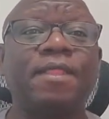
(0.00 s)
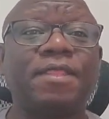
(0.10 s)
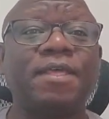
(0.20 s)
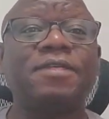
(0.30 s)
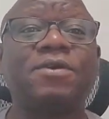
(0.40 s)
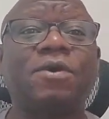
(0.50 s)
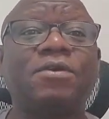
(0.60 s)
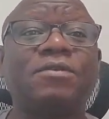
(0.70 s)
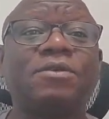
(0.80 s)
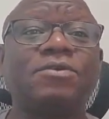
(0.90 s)
these
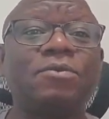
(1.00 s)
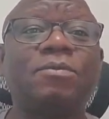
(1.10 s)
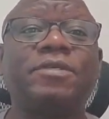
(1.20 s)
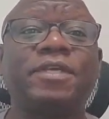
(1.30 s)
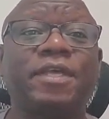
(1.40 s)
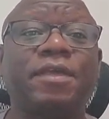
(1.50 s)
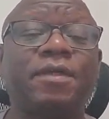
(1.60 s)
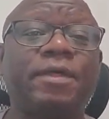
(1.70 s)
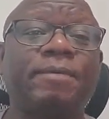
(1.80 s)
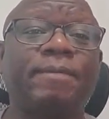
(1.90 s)
costs you must
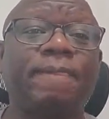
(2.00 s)
incur them.